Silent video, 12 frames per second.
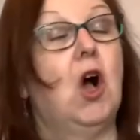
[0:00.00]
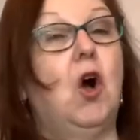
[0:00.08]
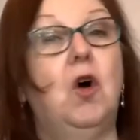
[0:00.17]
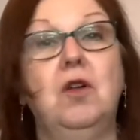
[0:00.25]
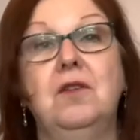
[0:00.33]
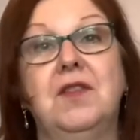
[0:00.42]

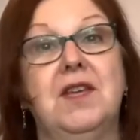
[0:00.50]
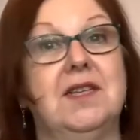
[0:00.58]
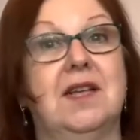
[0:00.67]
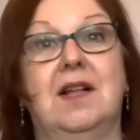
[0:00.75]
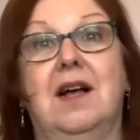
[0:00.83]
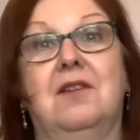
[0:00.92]
All of
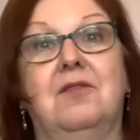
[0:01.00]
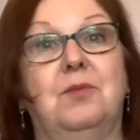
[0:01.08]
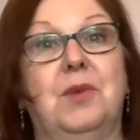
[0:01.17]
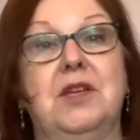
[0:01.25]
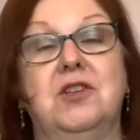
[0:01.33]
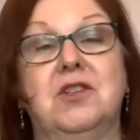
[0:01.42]
these I'll have
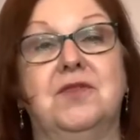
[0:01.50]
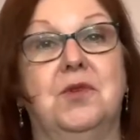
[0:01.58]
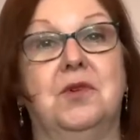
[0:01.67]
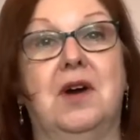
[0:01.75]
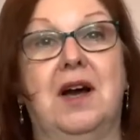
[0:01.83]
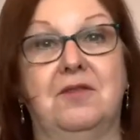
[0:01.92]
pictures
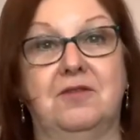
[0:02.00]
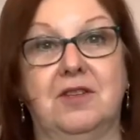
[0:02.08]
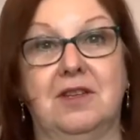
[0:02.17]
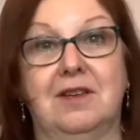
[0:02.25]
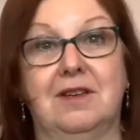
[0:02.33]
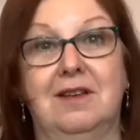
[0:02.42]
for
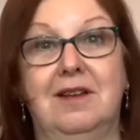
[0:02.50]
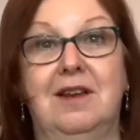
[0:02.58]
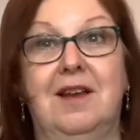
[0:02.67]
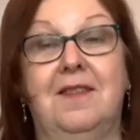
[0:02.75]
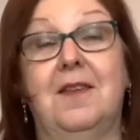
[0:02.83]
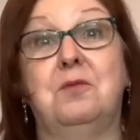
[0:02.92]
after
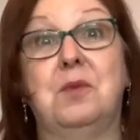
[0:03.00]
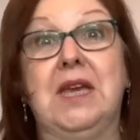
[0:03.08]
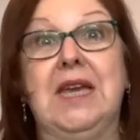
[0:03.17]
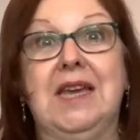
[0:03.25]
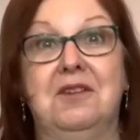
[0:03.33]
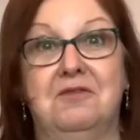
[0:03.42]
they've
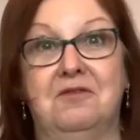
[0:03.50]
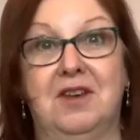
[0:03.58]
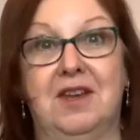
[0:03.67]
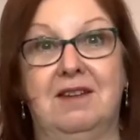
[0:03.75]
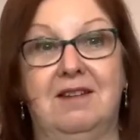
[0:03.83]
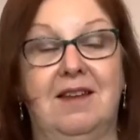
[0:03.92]
been
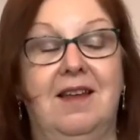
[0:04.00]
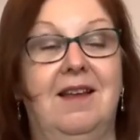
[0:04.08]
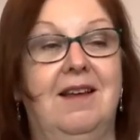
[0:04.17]
gifted.